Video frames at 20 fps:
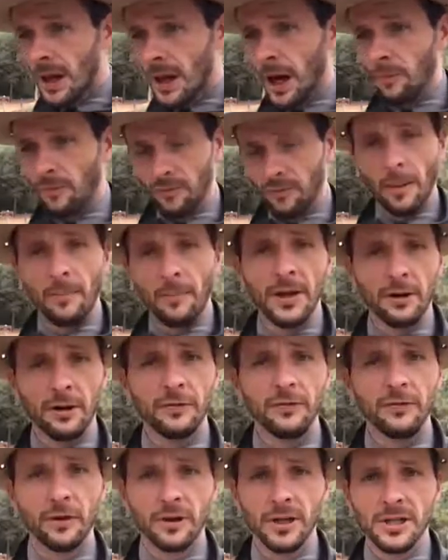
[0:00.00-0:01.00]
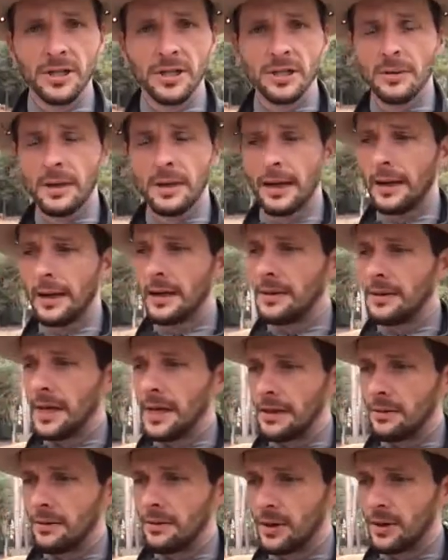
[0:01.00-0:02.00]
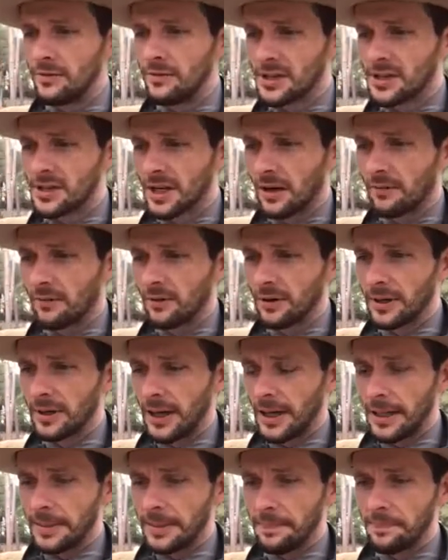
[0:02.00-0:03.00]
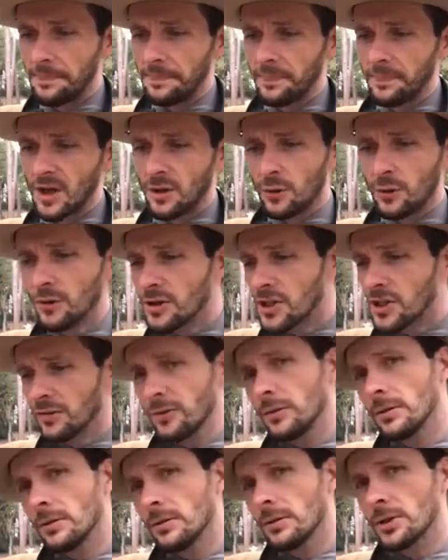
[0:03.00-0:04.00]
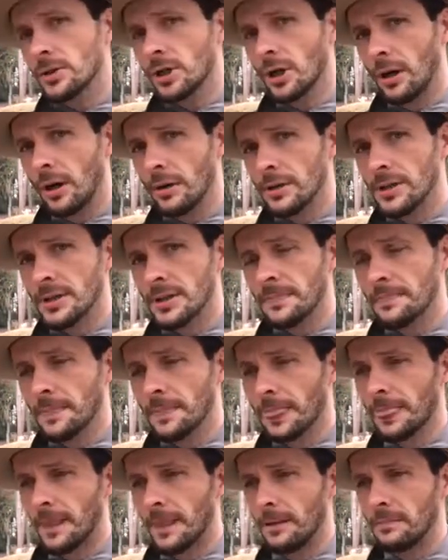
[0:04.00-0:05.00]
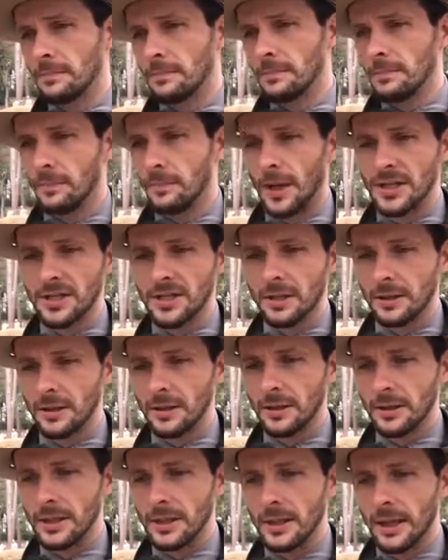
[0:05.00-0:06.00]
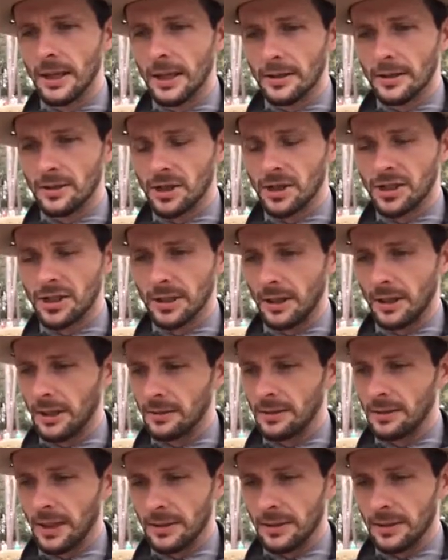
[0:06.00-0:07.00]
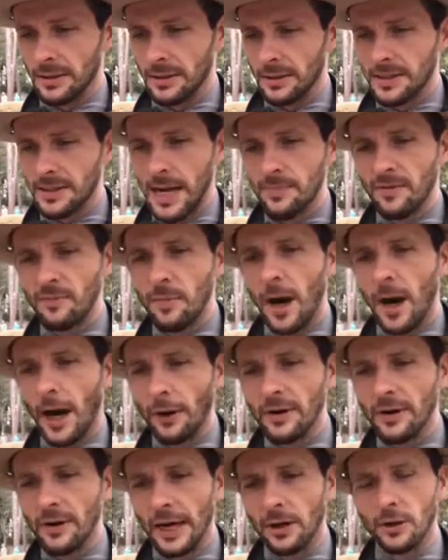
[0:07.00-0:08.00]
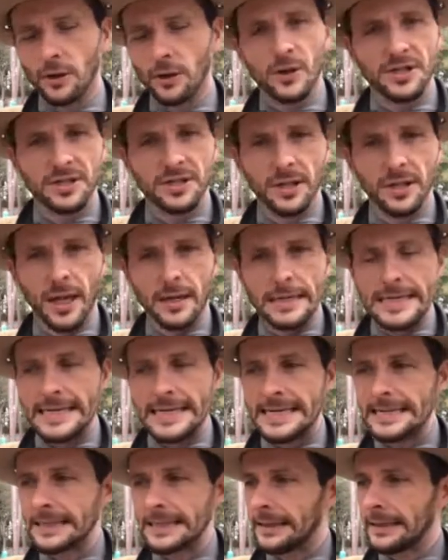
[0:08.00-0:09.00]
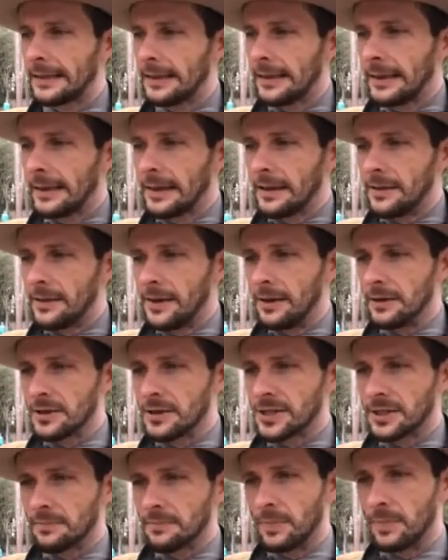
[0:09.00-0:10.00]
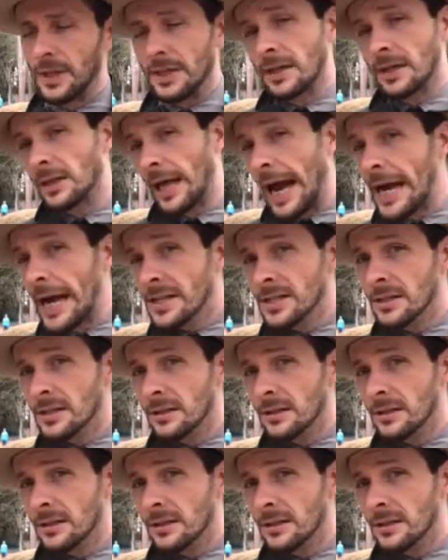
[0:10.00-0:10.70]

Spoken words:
from their furnace. We've discovered crucible shards, basically just a type of pottery that could withstand heat. There's been glass